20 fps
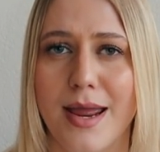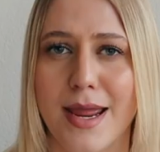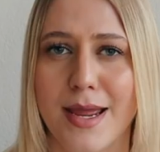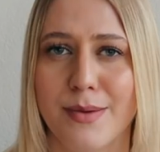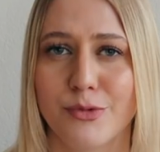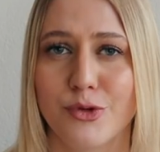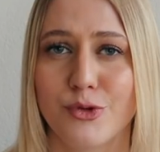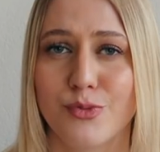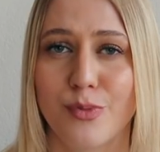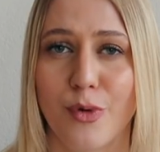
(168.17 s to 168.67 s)

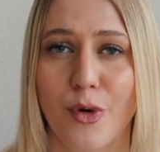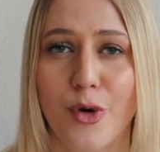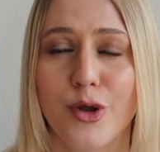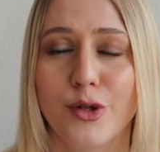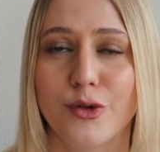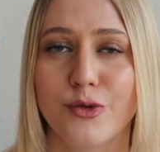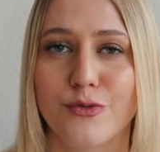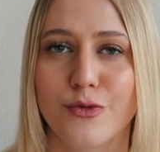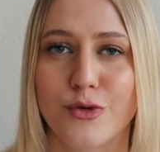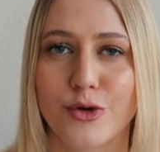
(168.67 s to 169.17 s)
am
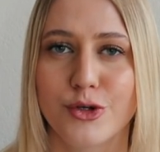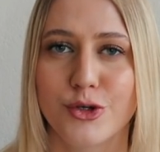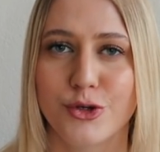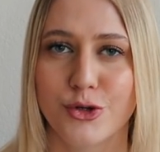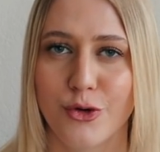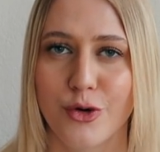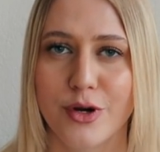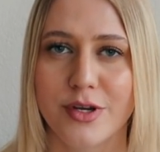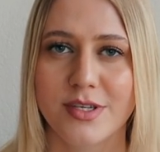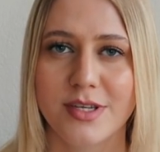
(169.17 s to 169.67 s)
spoiled for
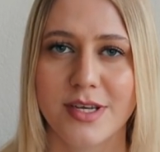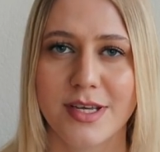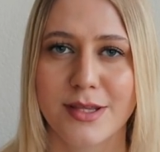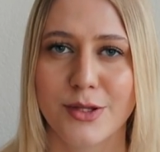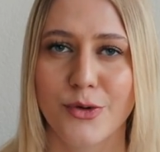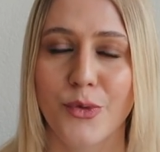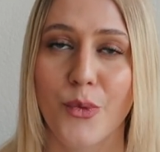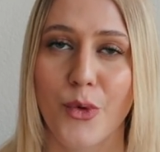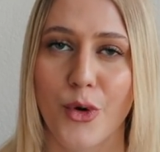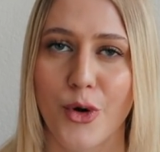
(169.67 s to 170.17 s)
choice in
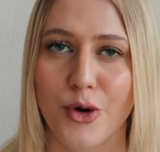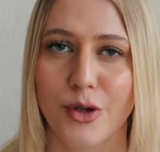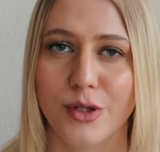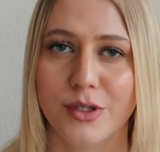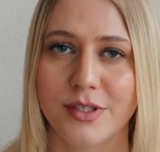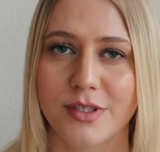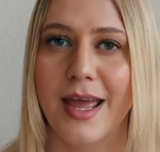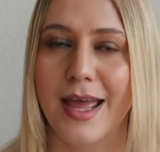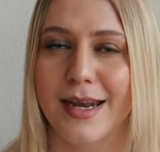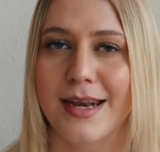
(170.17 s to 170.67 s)
the
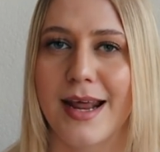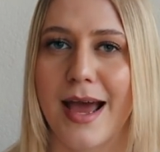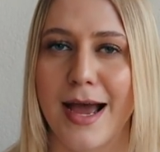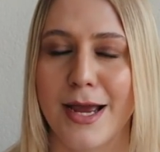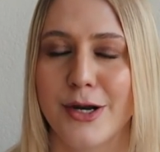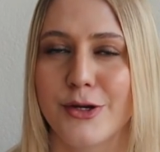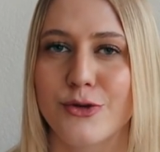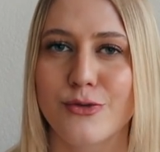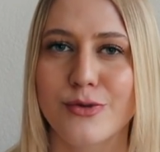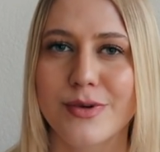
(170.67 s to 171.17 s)
world and
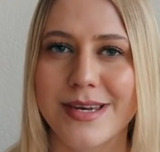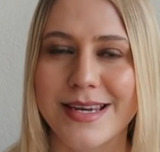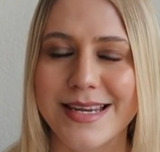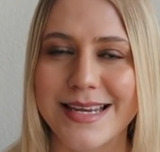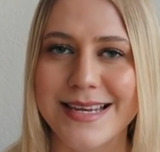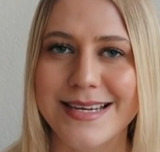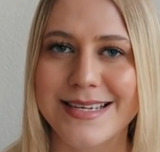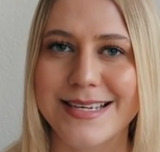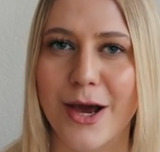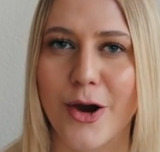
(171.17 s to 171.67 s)
I don't
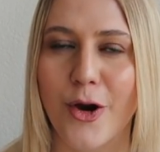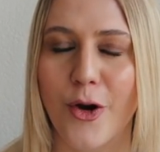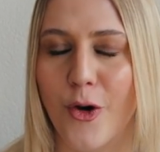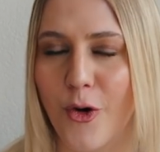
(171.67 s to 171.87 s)
need